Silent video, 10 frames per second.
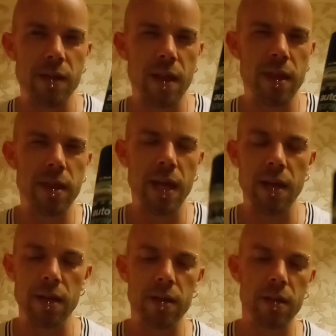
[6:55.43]
I
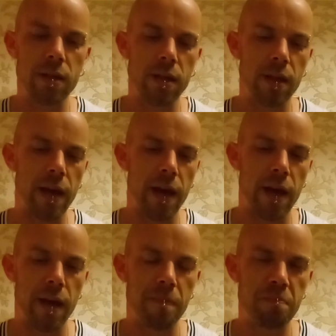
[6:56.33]
think
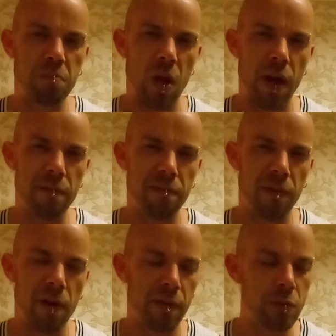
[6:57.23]
they're like
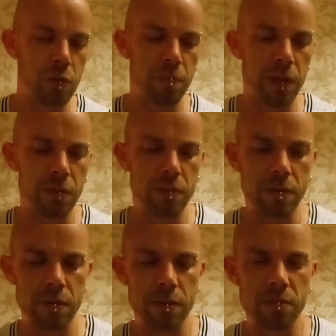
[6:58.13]
500ml
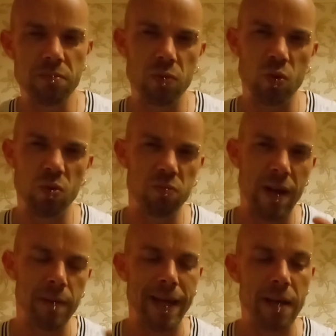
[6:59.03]
or
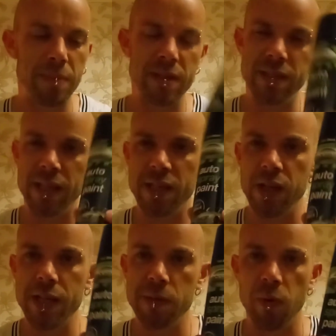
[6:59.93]
round about that. But so they're
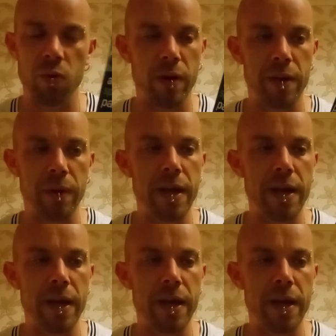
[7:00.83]
slightly smaller anyway.